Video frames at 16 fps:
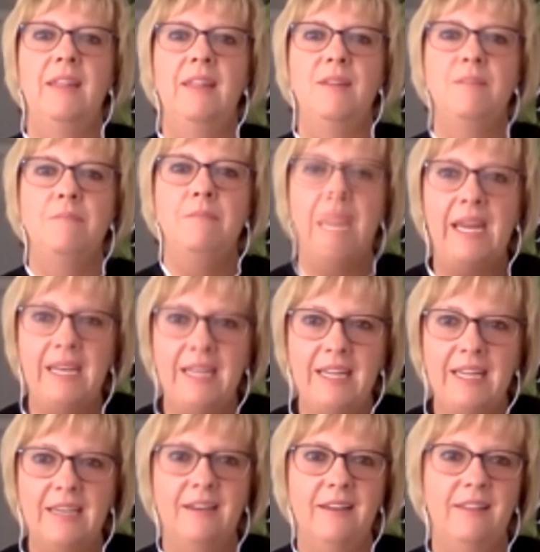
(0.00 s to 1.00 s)
and the
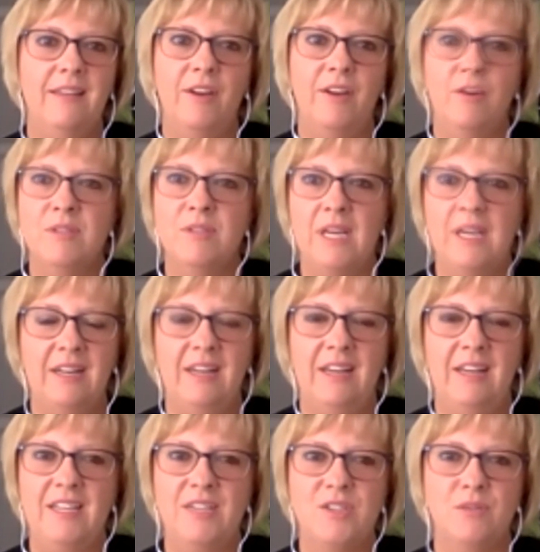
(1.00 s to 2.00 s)
mania that goes on in
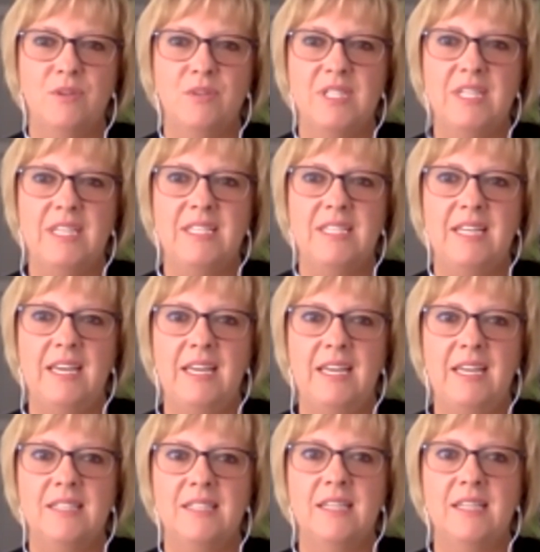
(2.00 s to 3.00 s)
high schools these
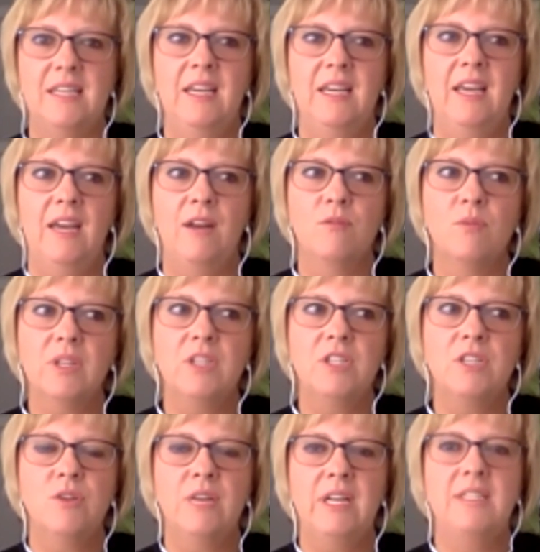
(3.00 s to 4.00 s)
days, and really
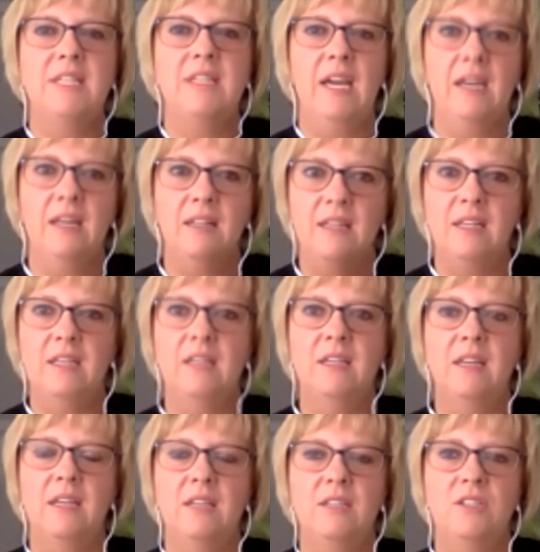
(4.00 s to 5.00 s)
try to dial
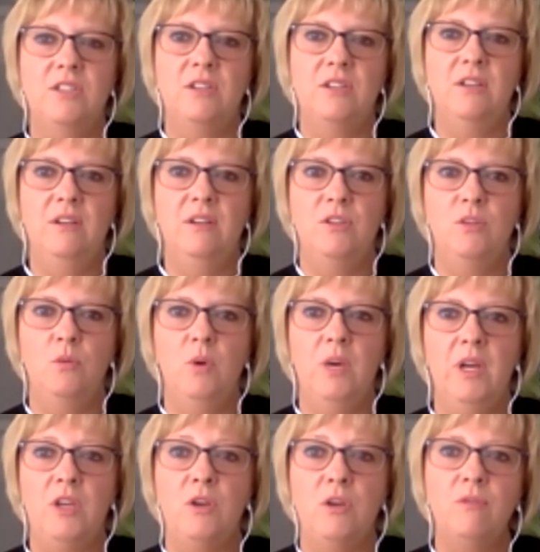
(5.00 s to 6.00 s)
in to
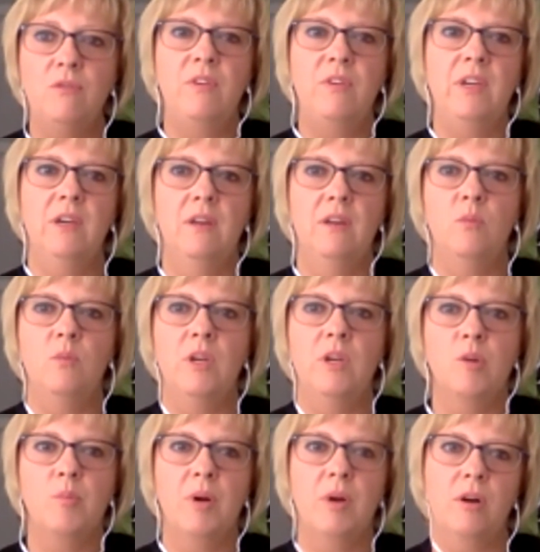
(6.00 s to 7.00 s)
what you feel and what
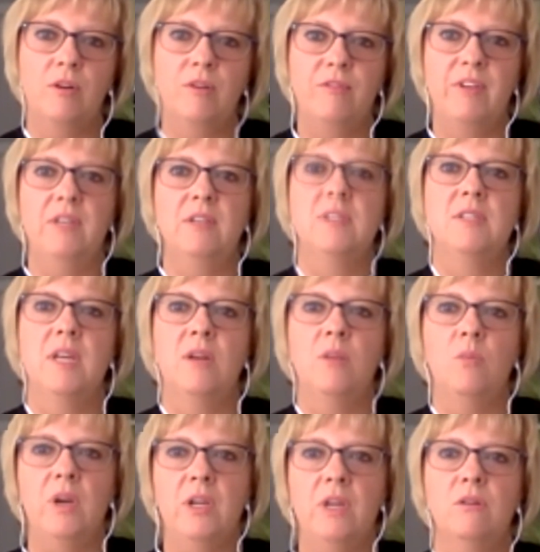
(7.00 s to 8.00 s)
your partner feels
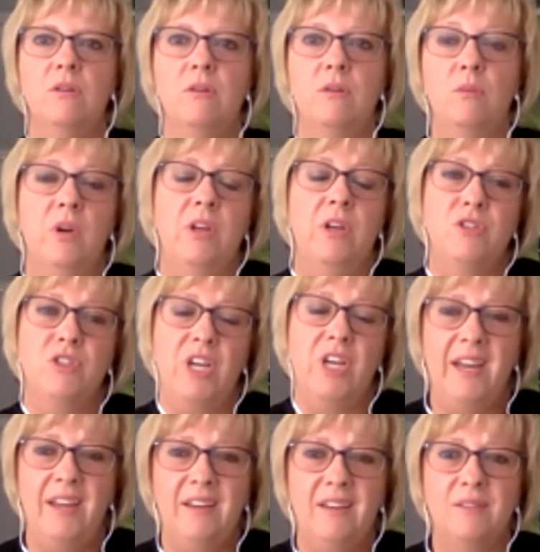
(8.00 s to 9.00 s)
and what your
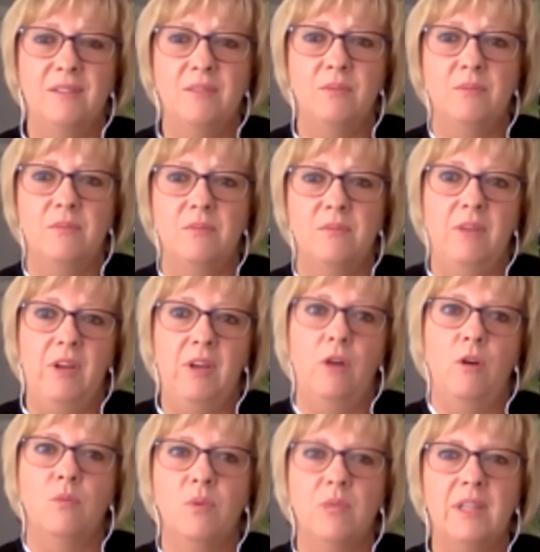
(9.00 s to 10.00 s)
child,
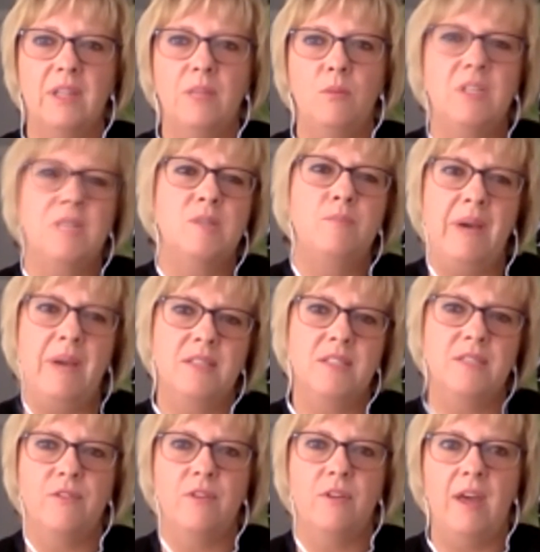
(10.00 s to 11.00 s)
really what's
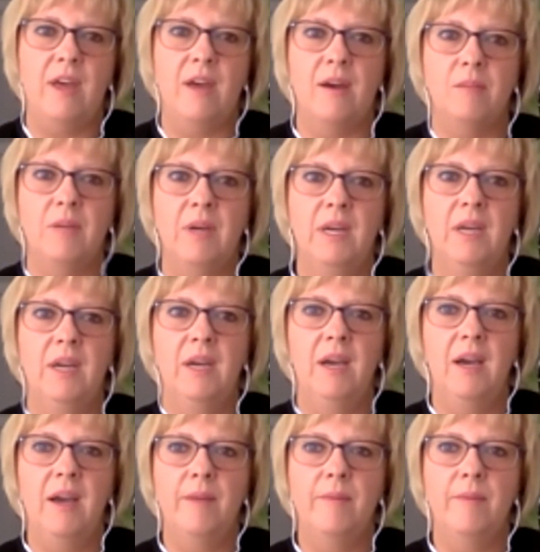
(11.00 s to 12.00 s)
best for them.
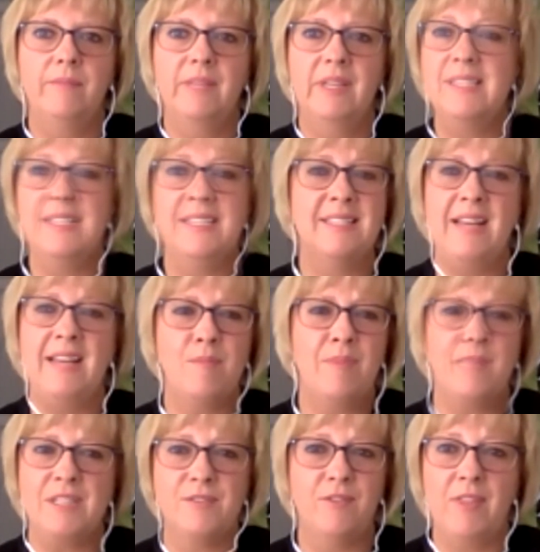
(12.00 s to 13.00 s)
Because it's not
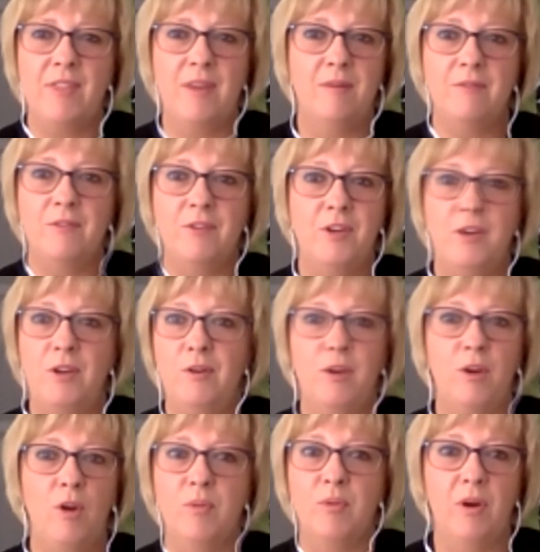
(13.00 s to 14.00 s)
best for them for you to
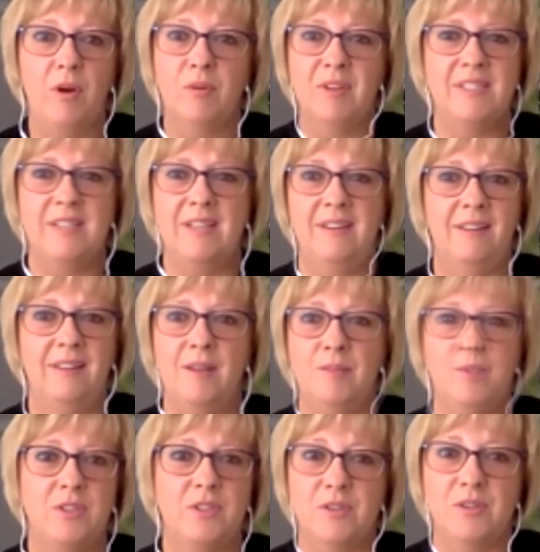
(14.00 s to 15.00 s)
go broke sending them
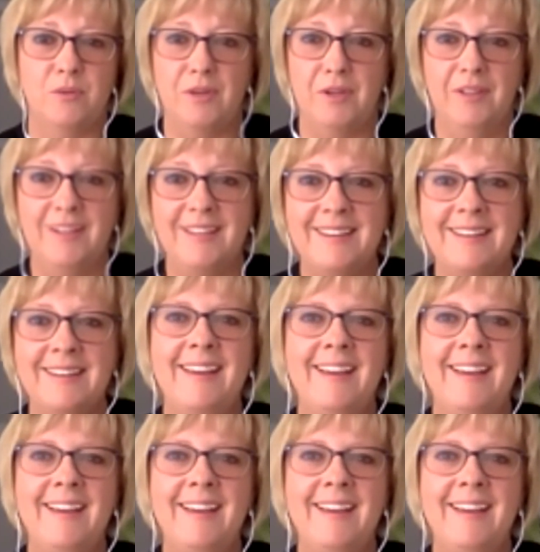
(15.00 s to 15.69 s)
to school.